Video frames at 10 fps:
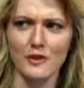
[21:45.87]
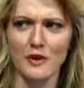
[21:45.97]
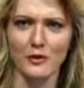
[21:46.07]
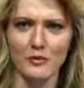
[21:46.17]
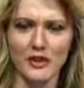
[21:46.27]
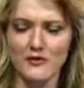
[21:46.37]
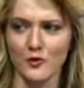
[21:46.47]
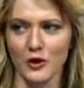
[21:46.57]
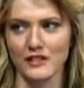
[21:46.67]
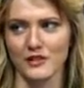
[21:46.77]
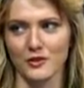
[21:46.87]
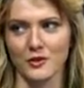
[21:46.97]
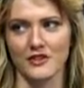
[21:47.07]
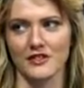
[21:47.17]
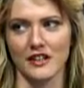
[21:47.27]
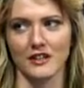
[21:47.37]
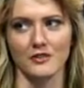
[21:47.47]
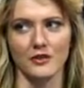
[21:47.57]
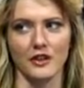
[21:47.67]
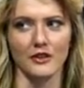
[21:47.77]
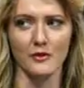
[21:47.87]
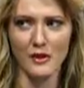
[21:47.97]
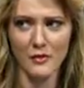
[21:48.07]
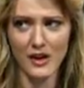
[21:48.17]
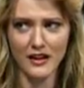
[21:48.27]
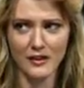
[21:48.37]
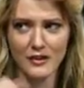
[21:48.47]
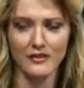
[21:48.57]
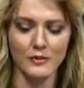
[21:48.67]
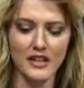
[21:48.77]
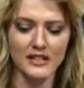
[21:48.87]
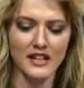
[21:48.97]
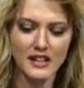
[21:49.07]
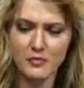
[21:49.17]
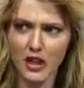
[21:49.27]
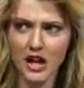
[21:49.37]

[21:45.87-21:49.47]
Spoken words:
screaming with pitchforks and torches at your door going, we need Text